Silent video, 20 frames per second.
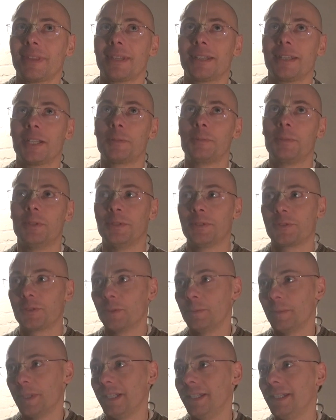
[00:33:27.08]
experienced
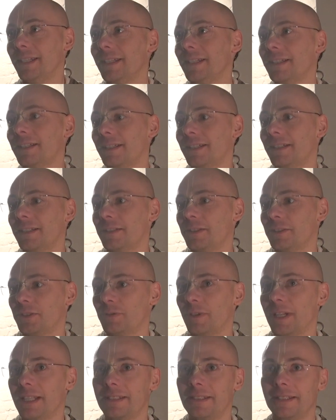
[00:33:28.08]
so many
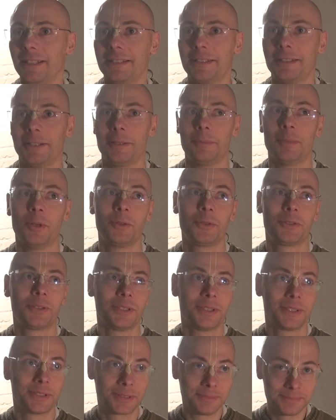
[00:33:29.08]
transcendental
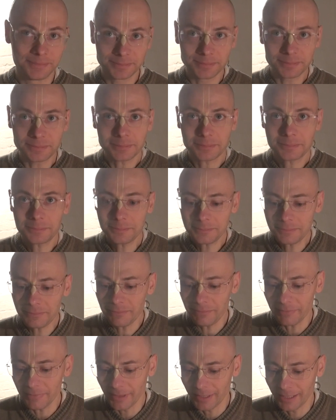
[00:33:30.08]
emotions.
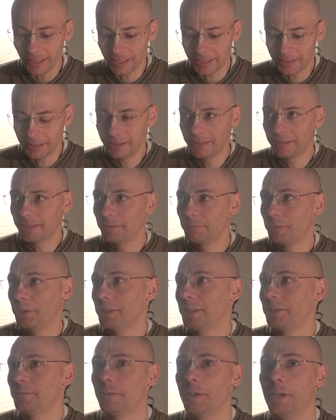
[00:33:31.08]
And he said, "What
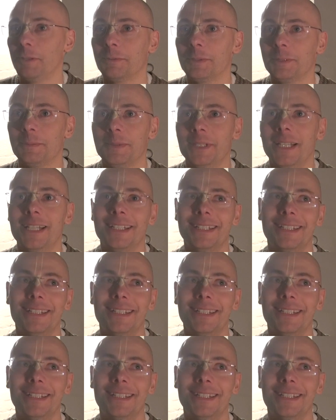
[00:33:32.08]
is wrong with me?"